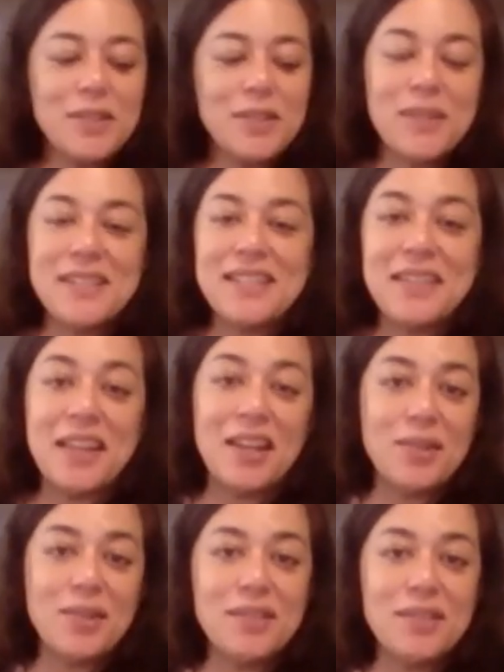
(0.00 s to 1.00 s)
just want to say
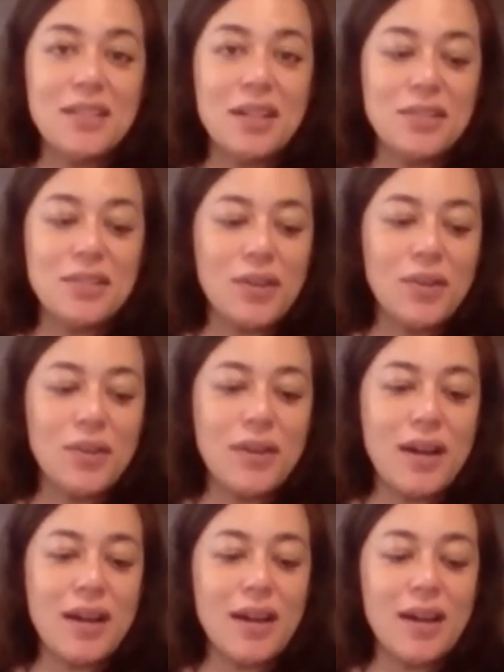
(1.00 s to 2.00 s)
thank you to
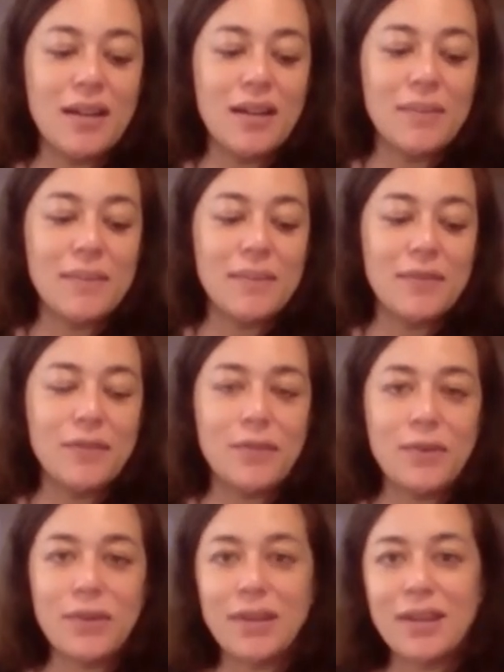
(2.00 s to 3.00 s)
Densho
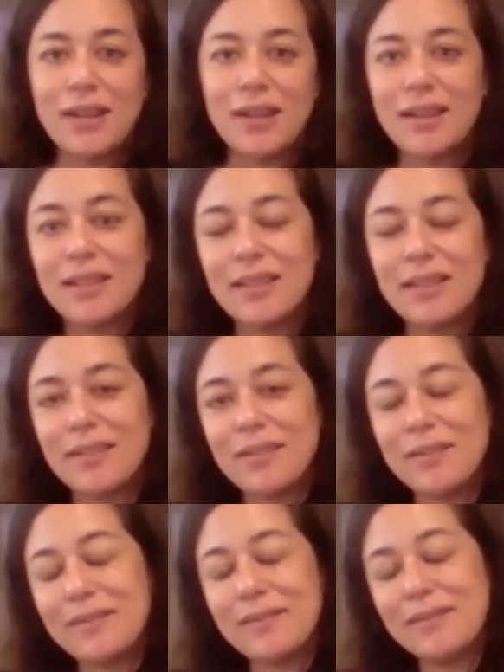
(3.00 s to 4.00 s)
for
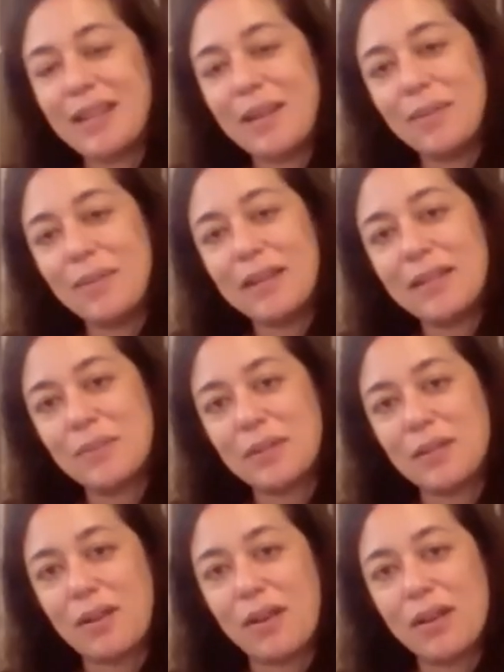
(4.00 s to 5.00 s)
naming me as one
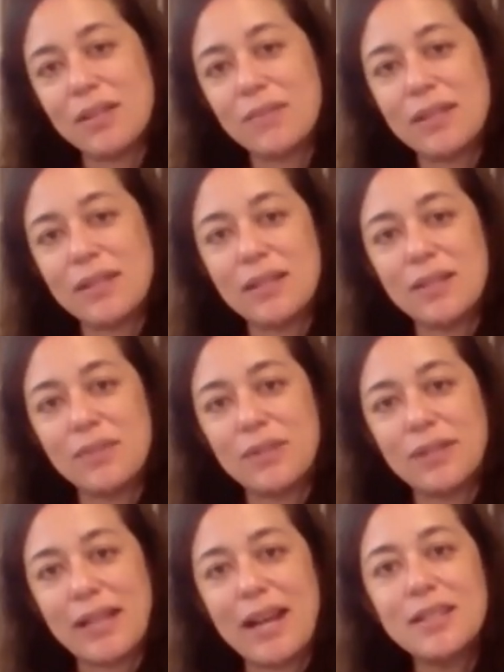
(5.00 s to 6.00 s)
of the artists in residence
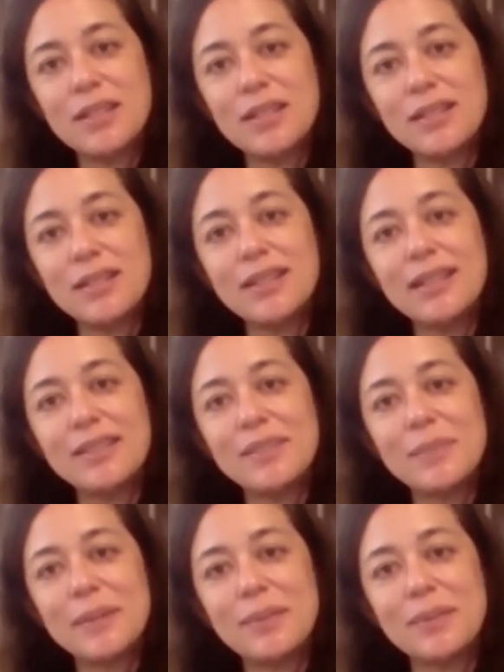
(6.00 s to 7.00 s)
for last year. It's
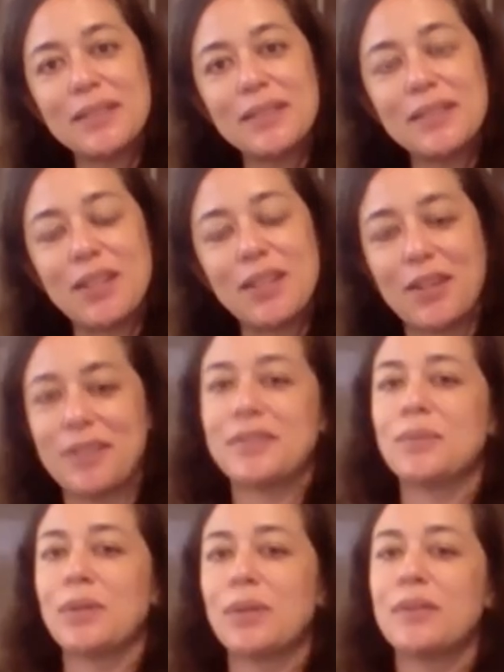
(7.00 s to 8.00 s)
been a real honor
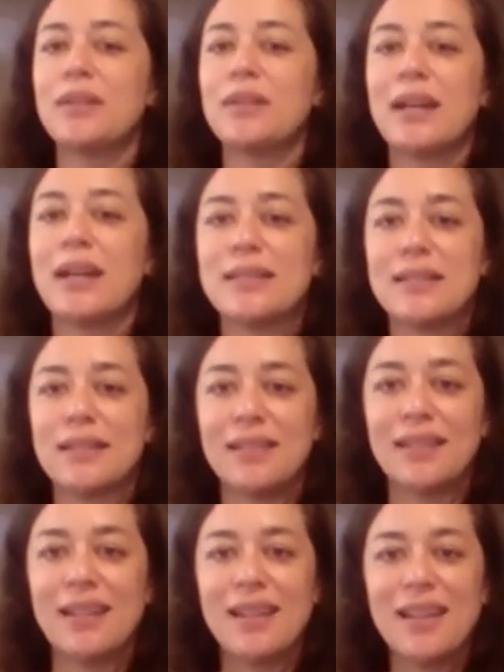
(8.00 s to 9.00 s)
to work with you guys and